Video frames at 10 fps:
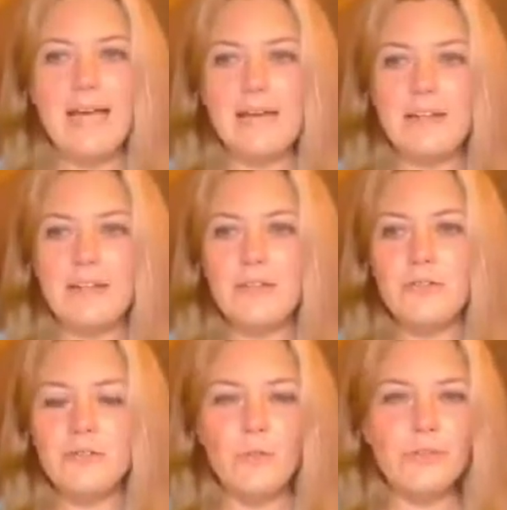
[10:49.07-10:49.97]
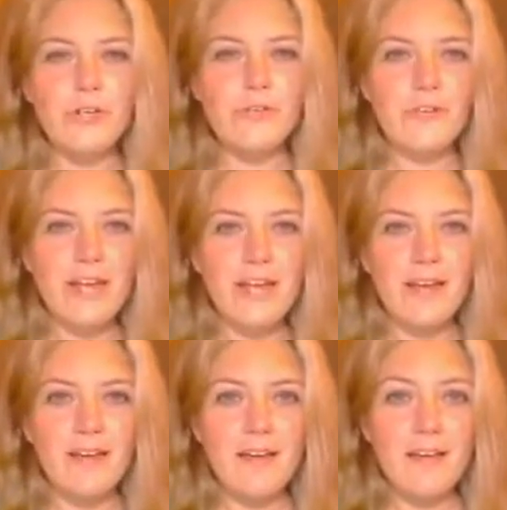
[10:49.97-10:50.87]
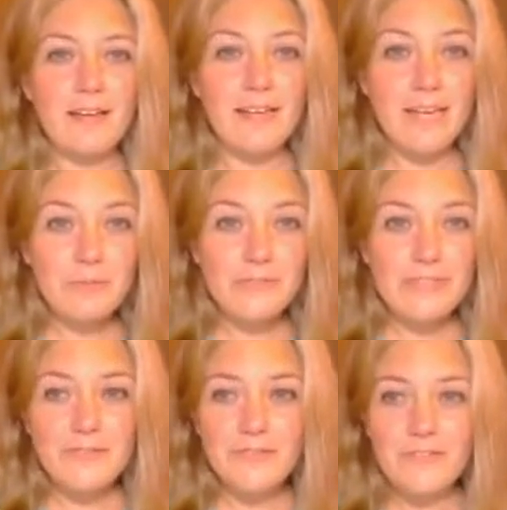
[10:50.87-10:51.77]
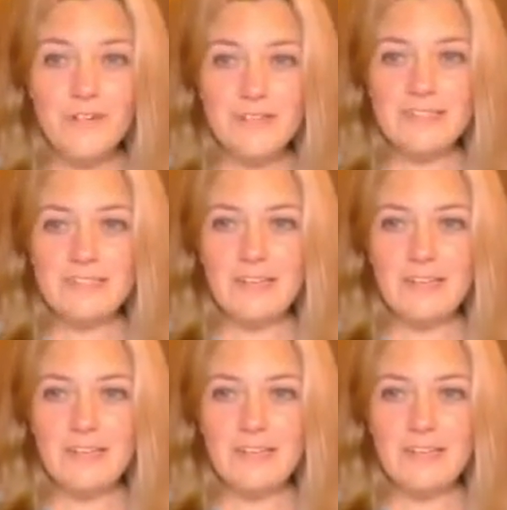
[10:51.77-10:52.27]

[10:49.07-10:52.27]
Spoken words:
added a huge porch overhang, gables out the front.